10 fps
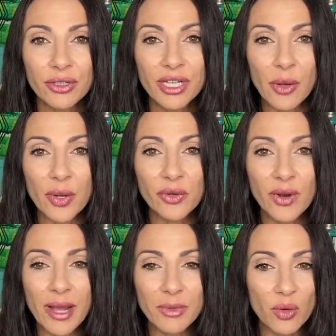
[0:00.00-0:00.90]
Now, when
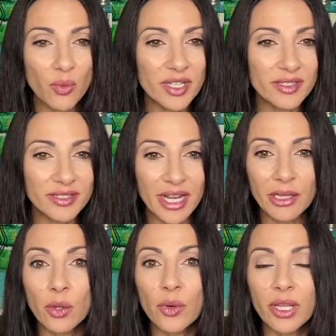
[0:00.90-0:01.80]
grandma was
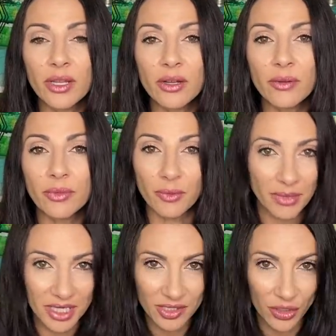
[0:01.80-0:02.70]
done loading the
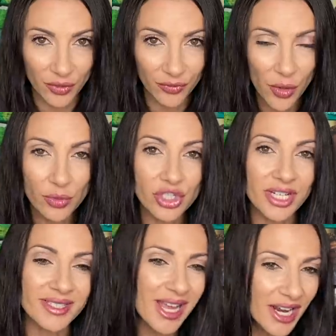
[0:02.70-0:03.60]
minutes on her phone, she
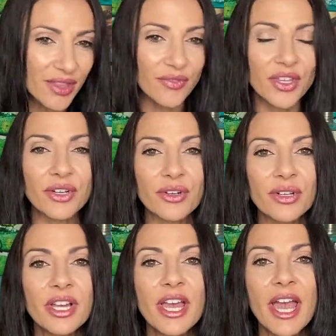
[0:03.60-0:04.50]
gets out of the
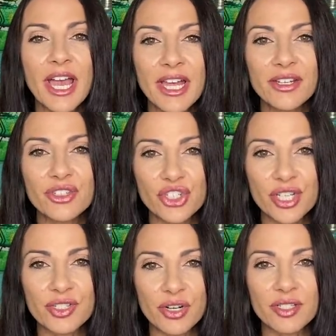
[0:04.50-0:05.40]
vehicle and she
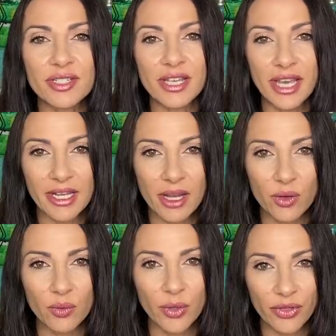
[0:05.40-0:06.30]
starts to hang
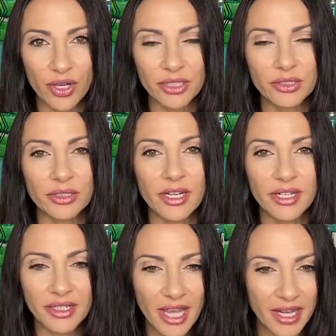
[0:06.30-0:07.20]
out with Hunter
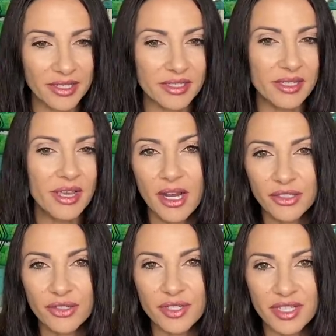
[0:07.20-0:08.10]
and Candus.
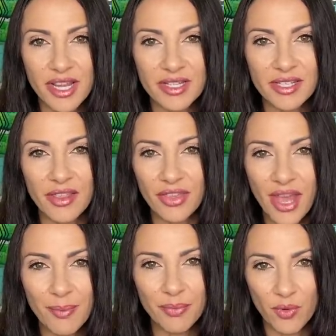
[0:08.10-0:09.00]
Hunter states at
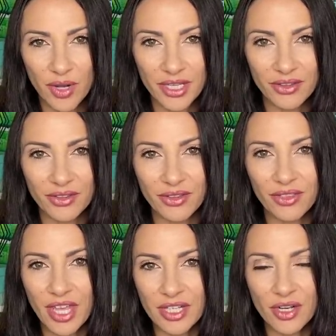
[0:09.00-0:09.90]
that point
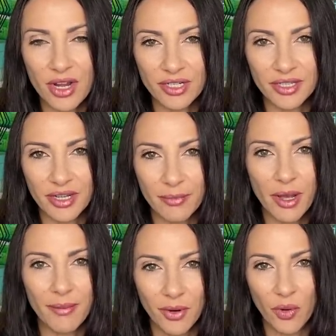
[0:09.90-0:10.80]
they talk to him
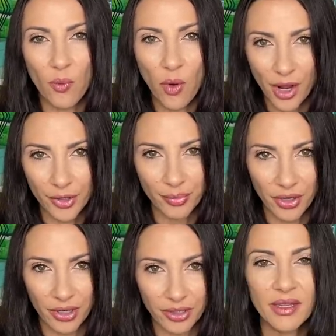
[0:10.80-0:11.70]
about a water
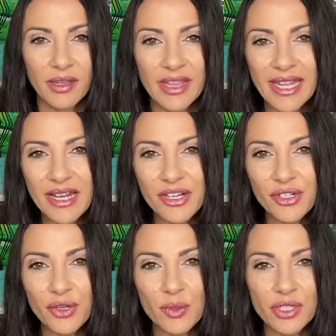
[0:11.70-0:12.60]
park. Then
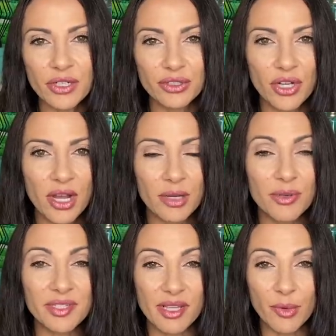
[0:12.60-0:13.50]
Hunter goes on to talk
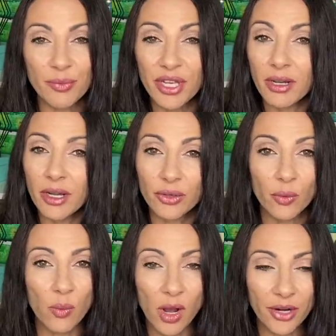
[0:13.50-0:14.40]
about Summer being
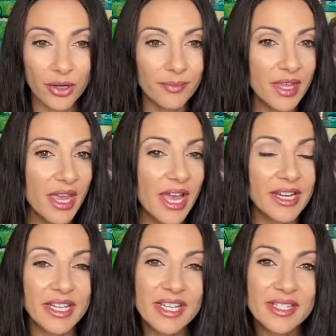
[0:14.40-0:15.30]
underwater.
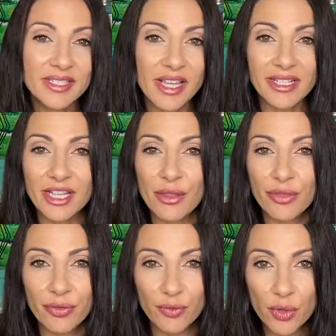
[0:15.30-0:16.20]
And he said he
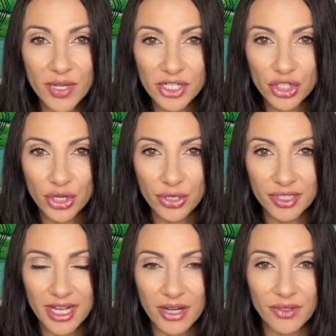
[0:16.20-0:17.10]
threw his shirt
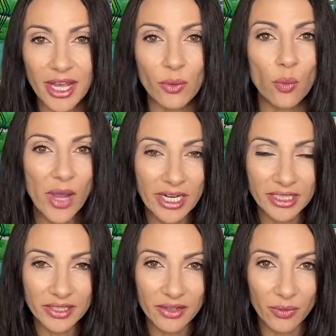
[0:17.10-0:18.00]
down and went
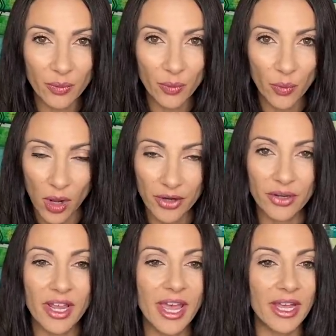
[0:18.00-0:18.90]
into the
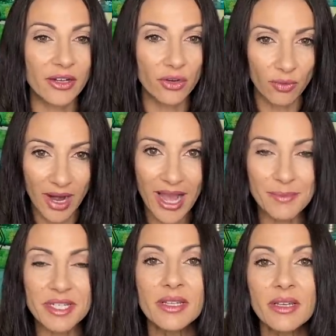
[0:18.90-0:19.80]
water and
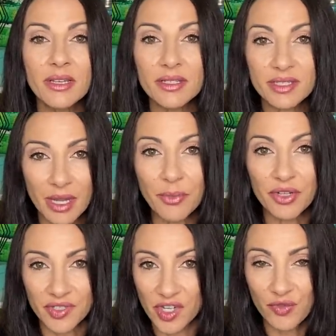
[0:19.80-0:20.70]
grabbed Summer
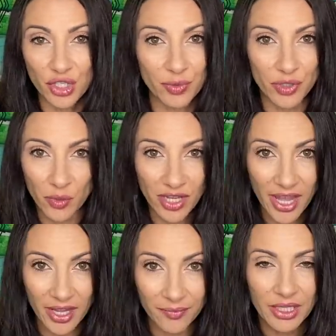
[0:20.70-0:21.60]
to see if she was
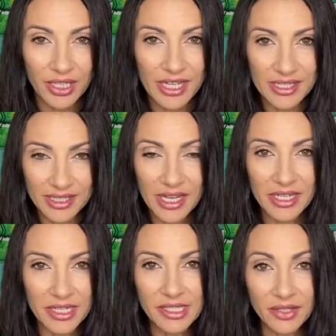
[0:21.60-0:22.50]
okay. He said
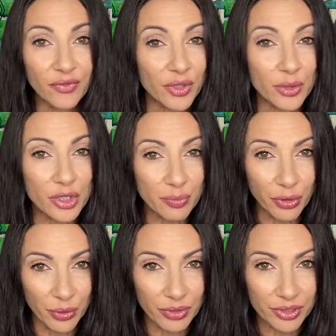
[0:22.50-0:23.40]
he did feel
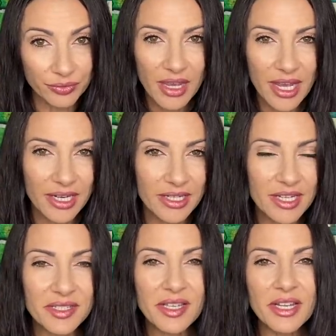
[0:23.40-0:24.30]
spooked and
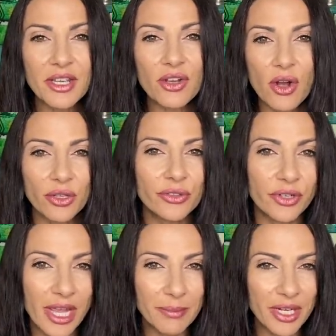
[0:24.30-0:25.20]
he said he called her
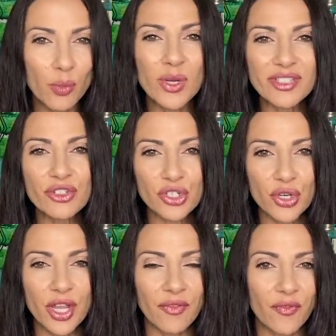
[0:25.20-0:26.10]
name, but he wasn't
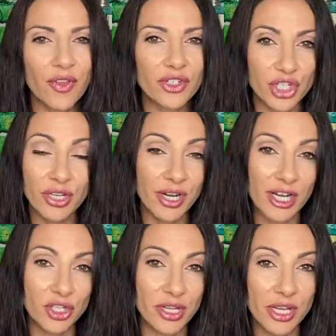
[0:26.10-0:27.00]
sure if she could
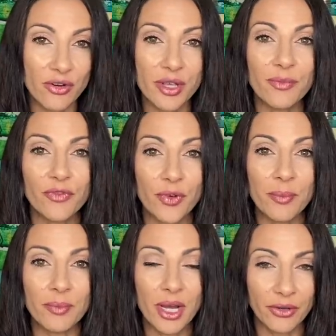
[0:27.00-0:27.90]
actually hear him
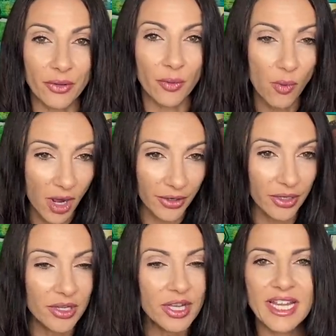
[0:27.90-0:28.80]
from under the water.
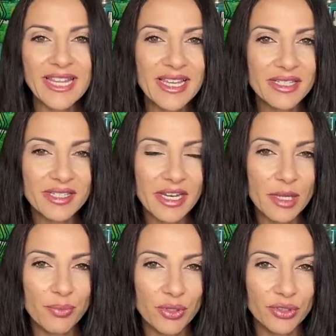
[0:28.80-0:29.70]
He then said he
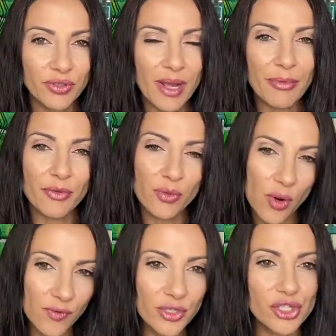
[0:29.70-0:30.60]
pulled her up, threw
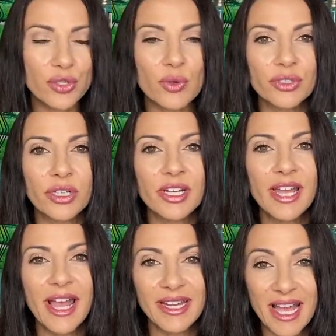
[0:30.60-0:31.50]
over his shoulder,
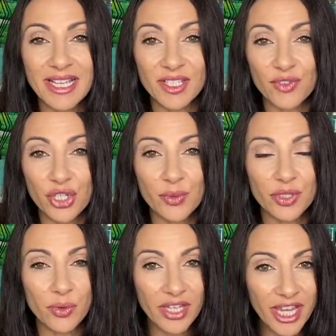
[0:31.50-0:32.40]
and asked if she was
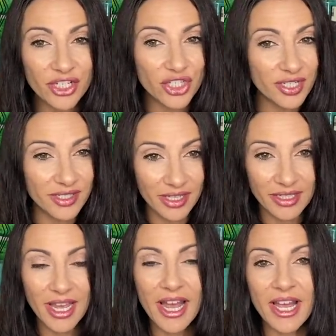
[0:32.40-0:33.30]
okay. She said
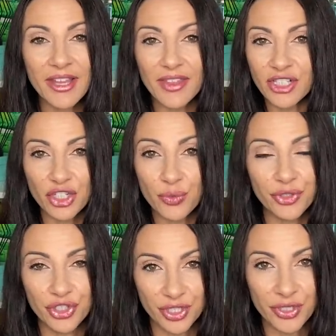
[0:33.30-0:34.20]
yeah, and that she
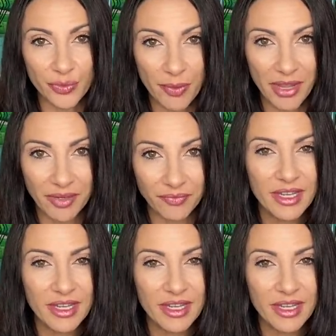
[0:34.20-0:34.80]
was just swimming.